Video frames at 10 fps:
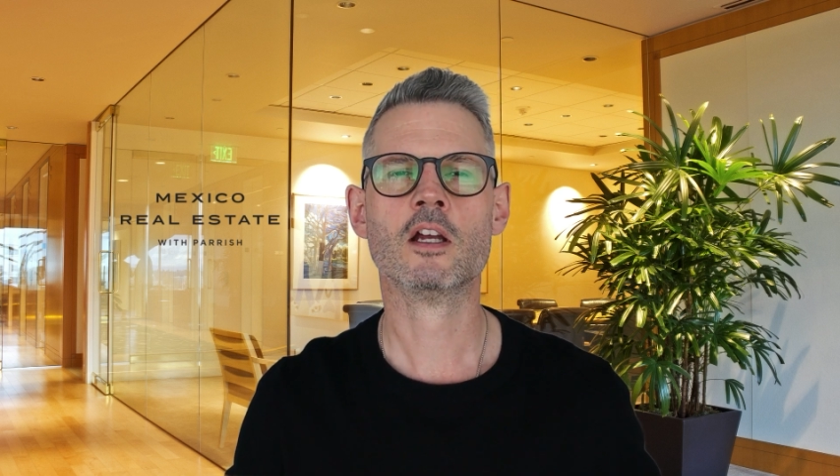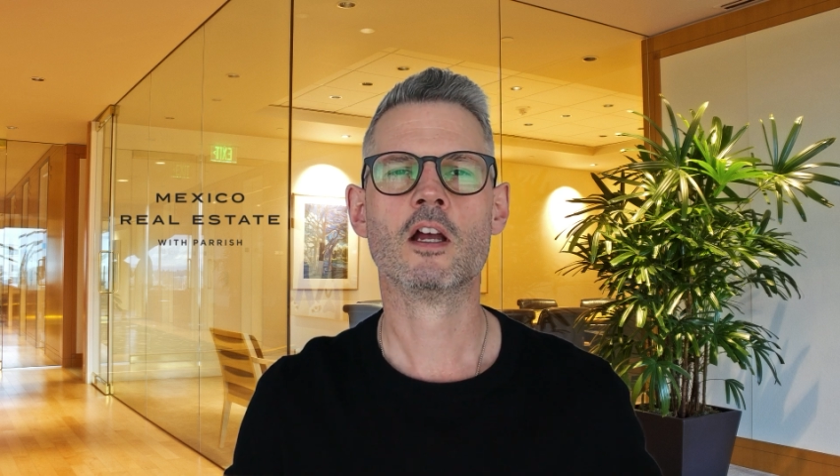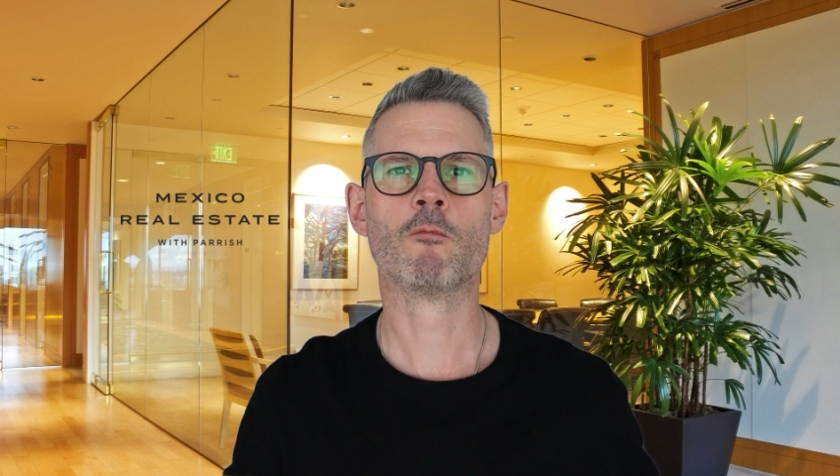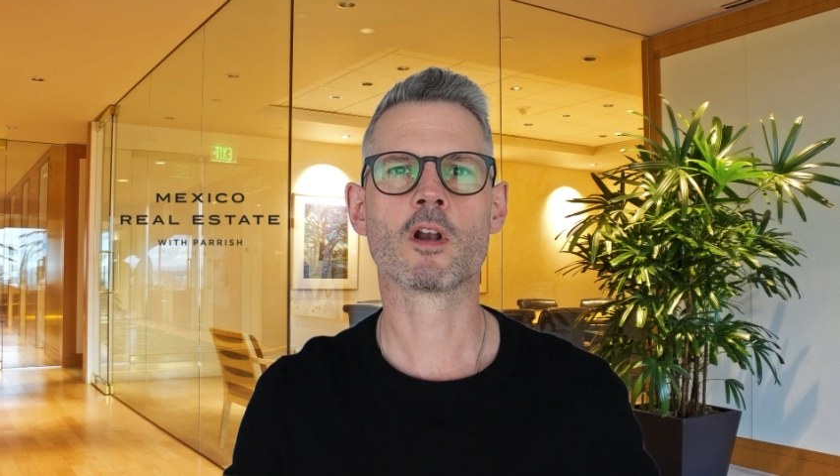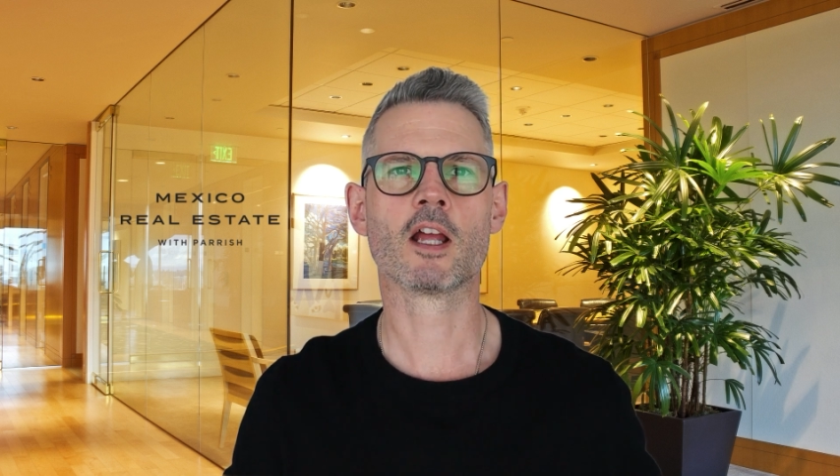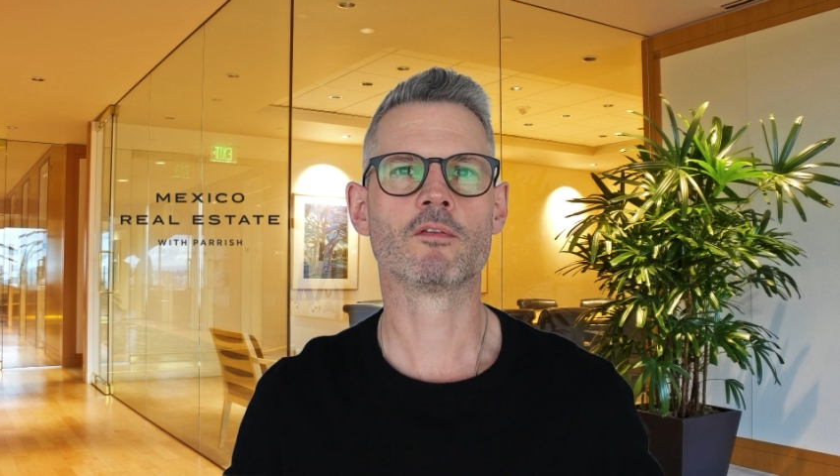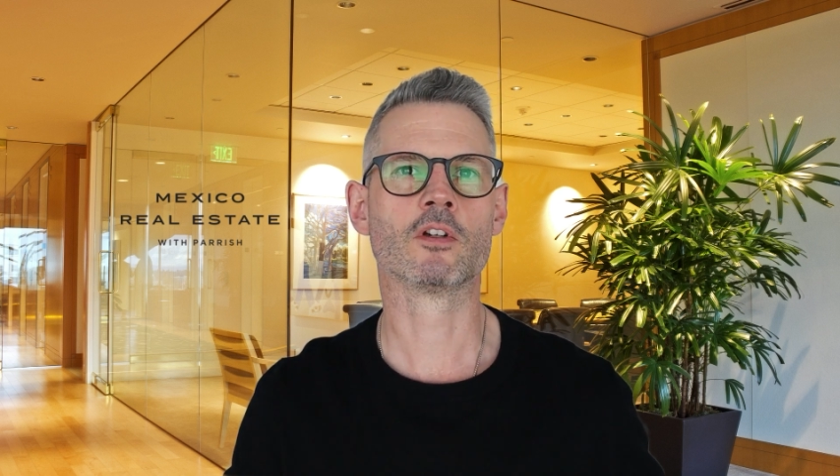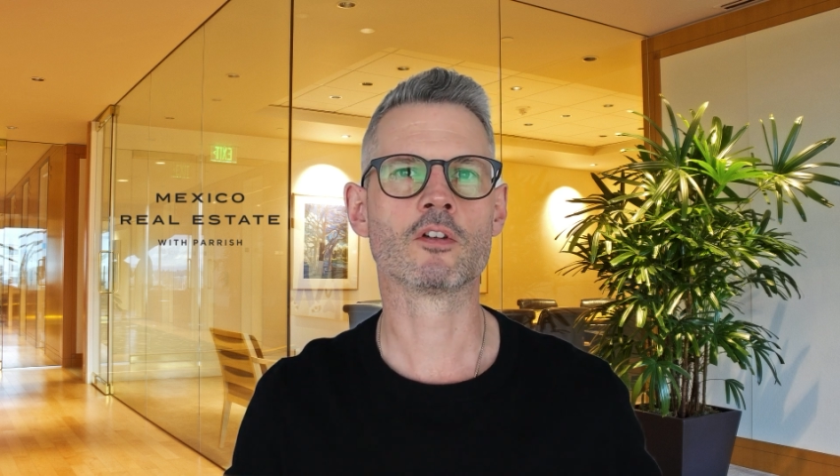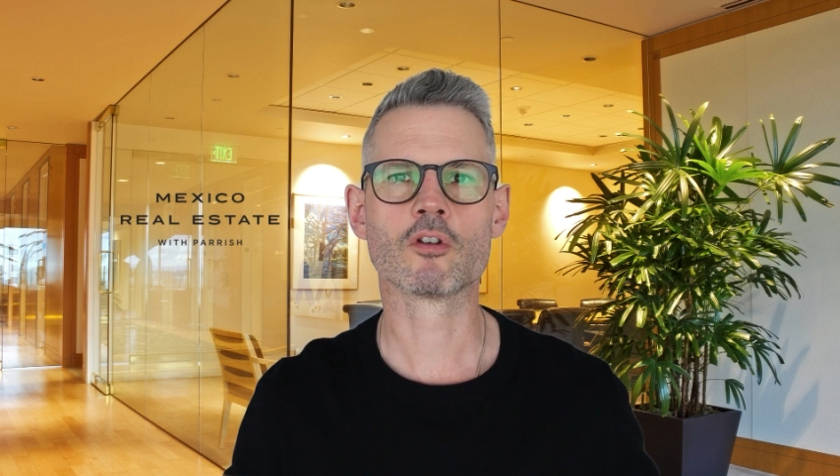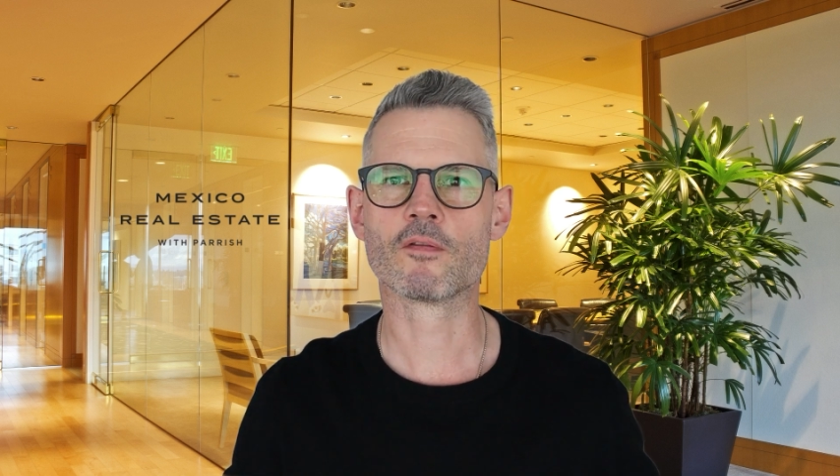what I've
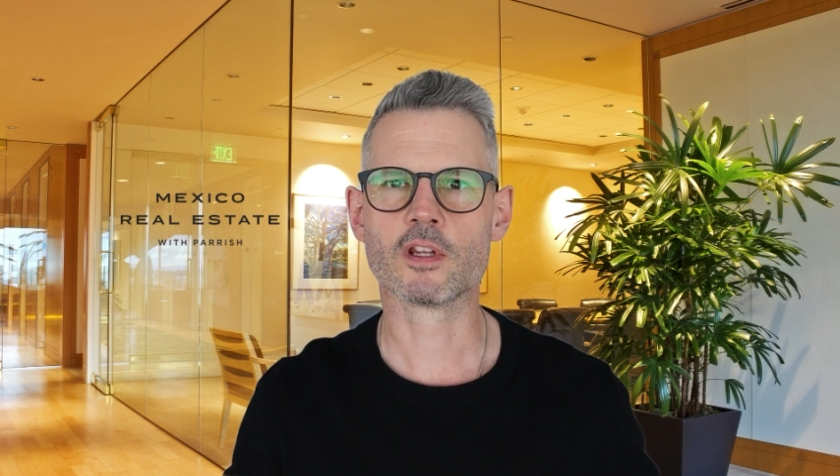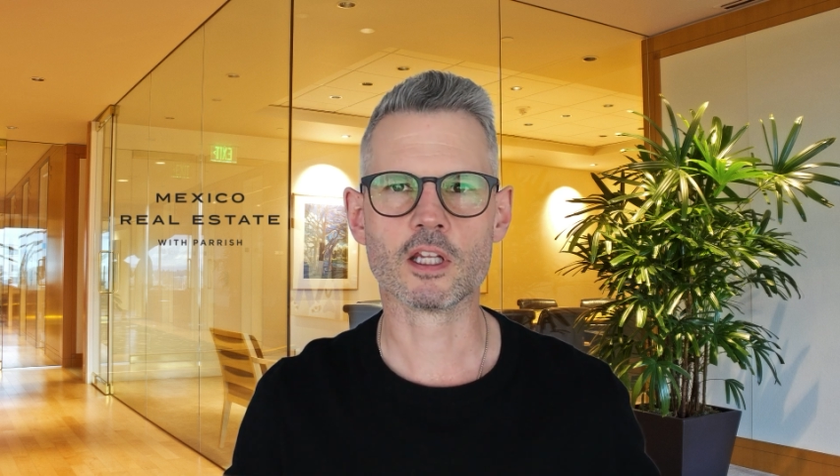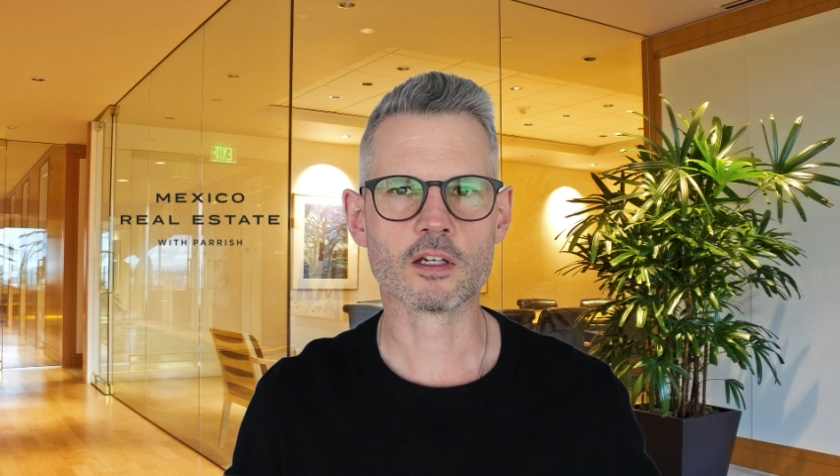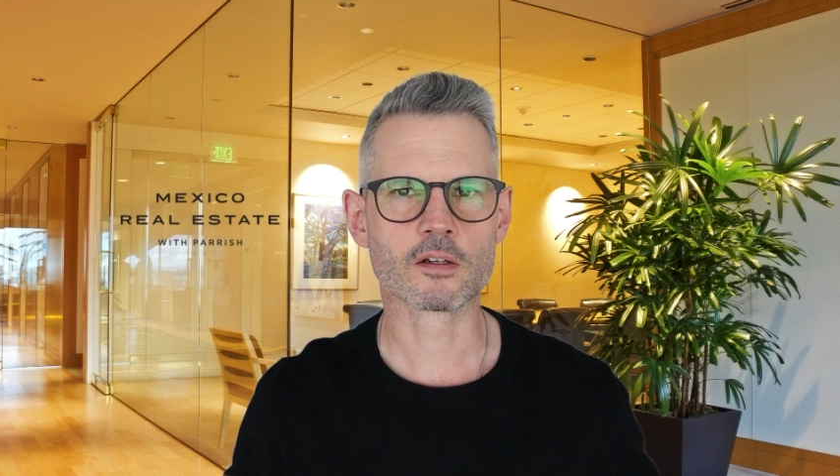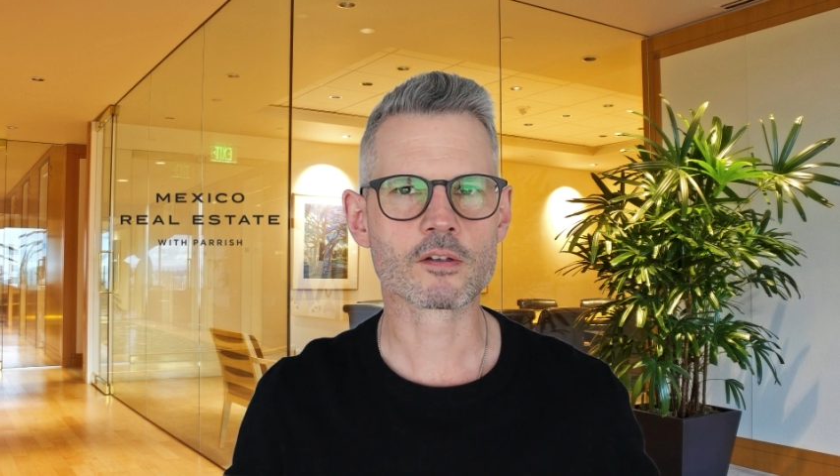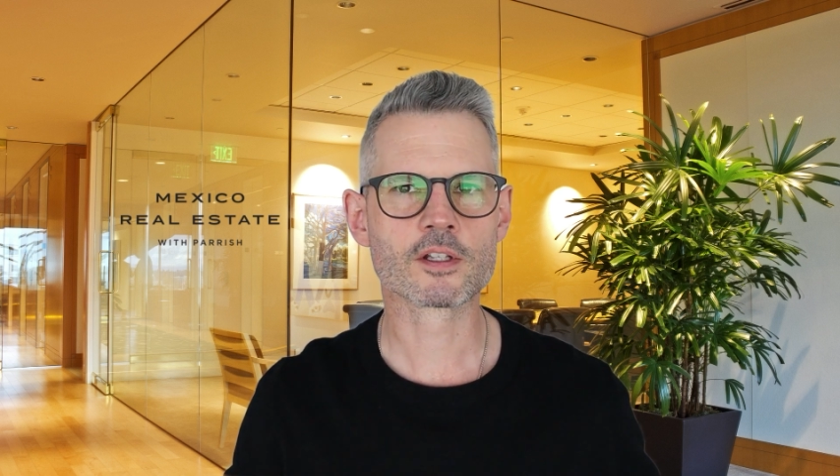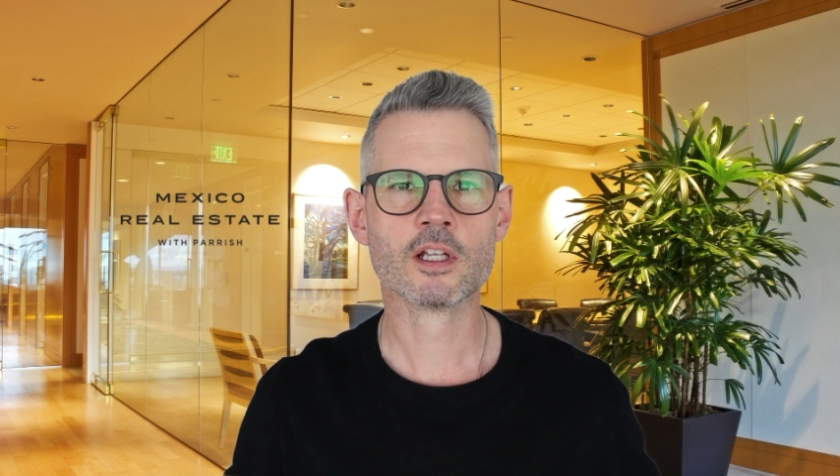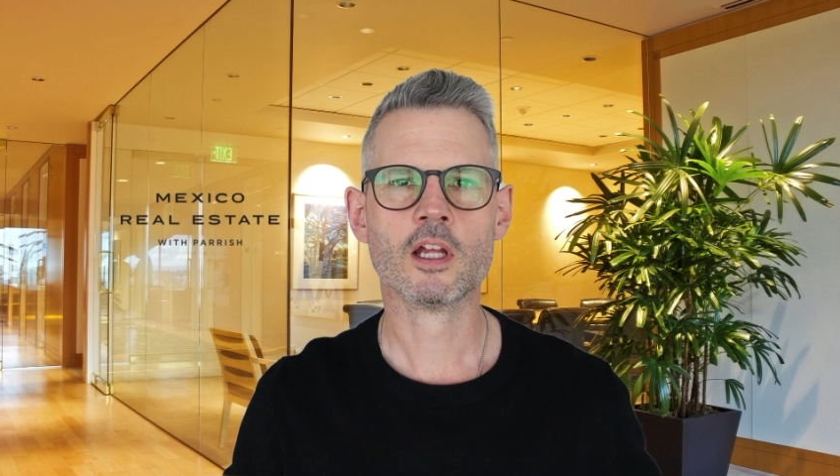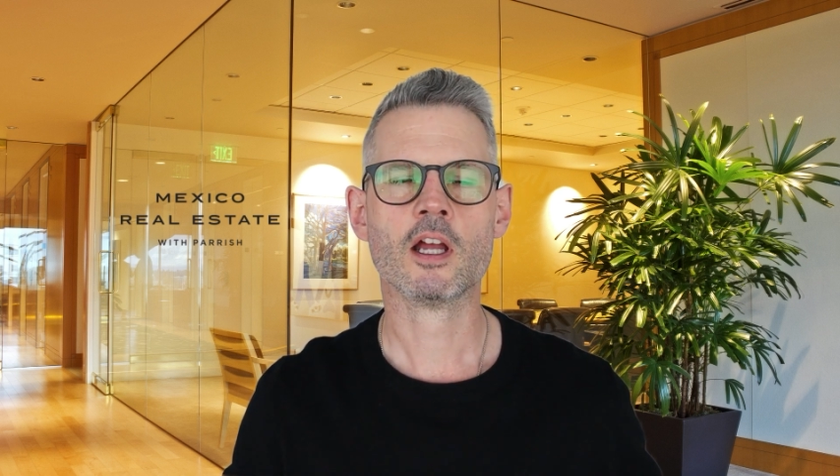learned over the years,